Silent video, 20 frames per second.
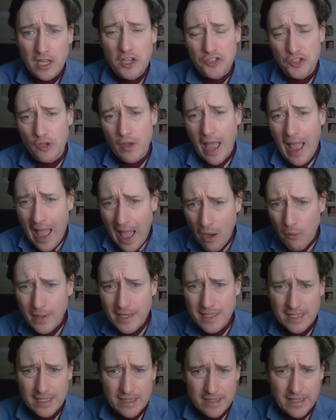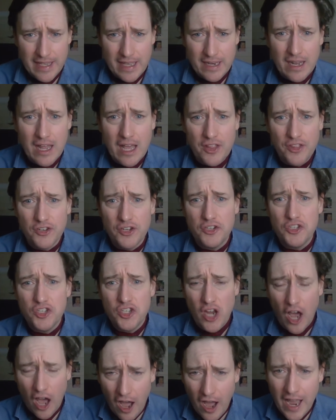So how is it then that a
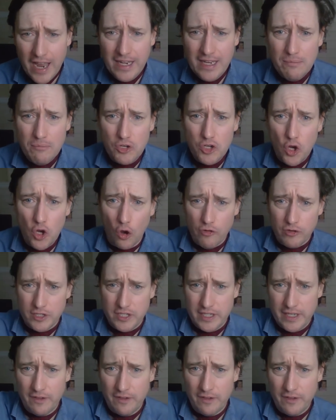tiny minority,